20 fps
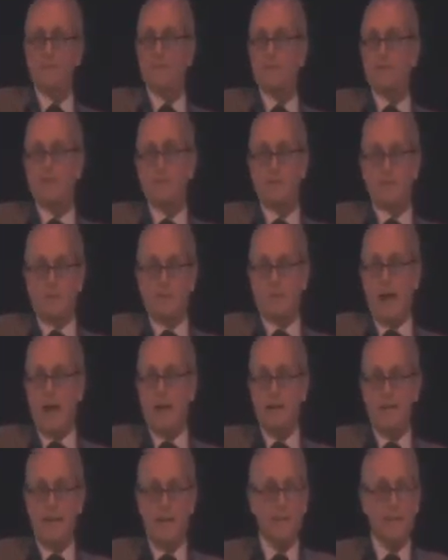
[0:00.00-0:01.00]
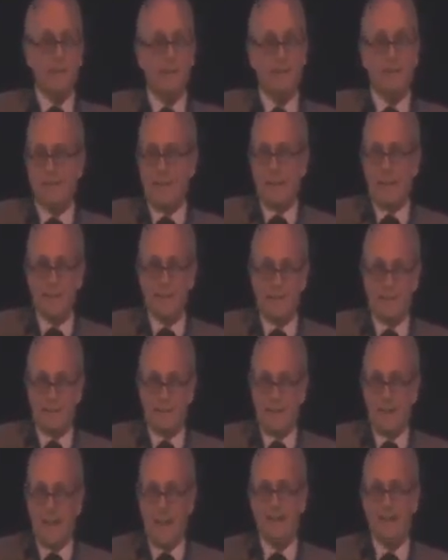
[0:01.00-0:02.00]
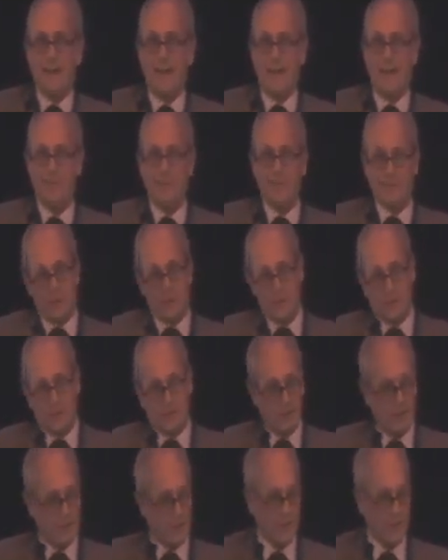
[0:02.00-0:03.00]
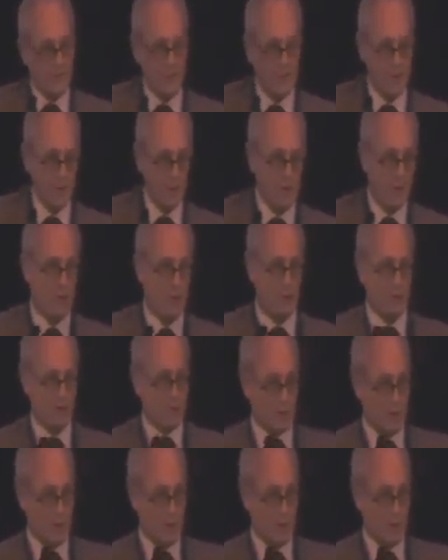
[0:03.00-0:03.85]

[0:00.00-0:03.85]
versus IDS, as Dan Cameron so